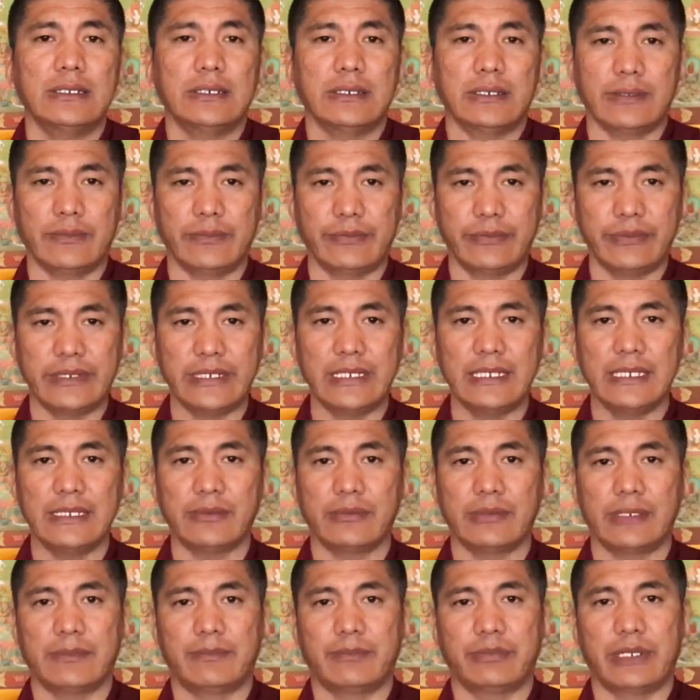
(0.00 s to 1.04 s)
If really
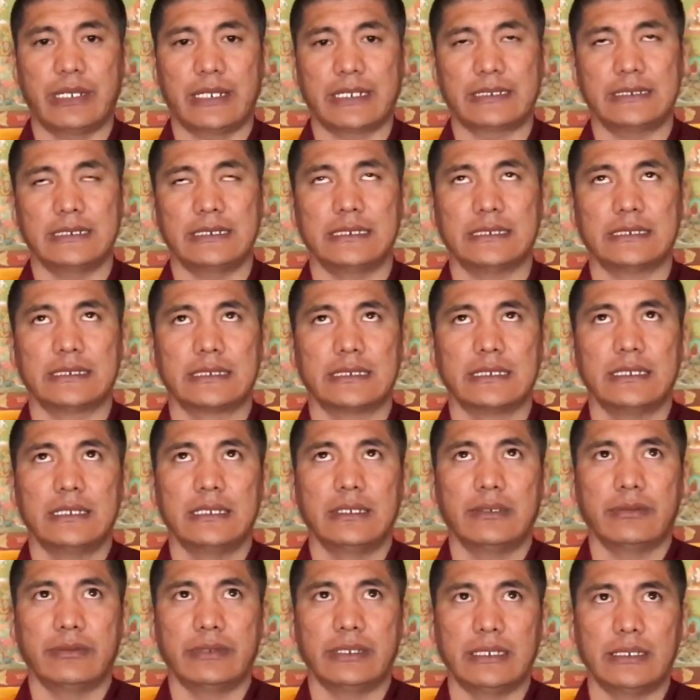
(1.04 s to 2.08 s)
we practice,
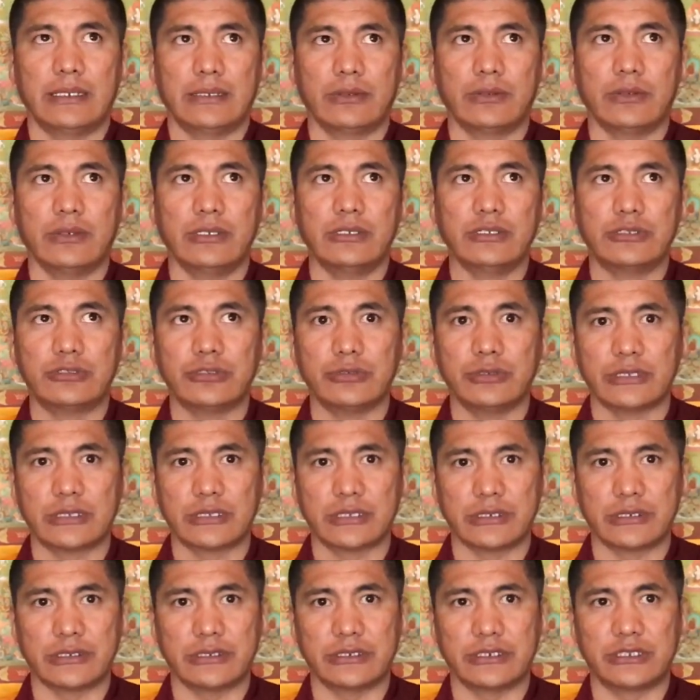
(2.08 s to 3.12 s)
we going to
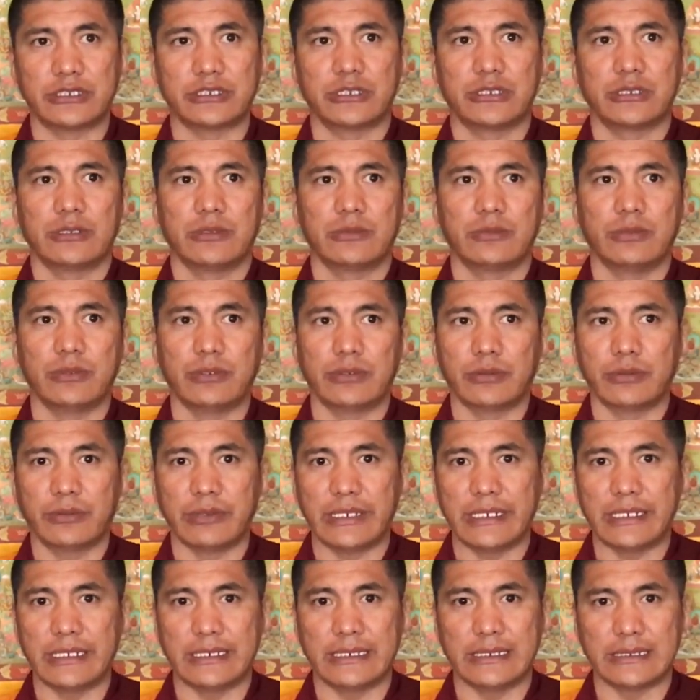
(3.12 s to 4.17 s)
search for
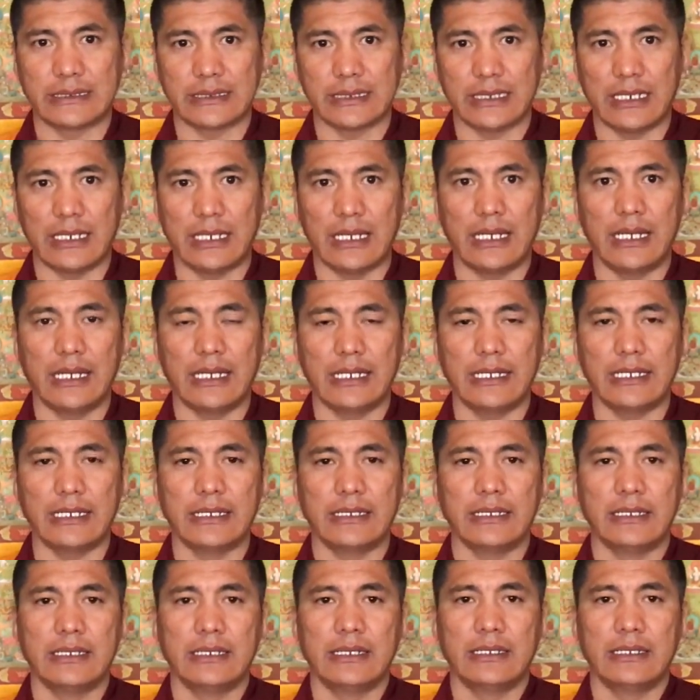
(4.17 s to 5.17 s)
where is I.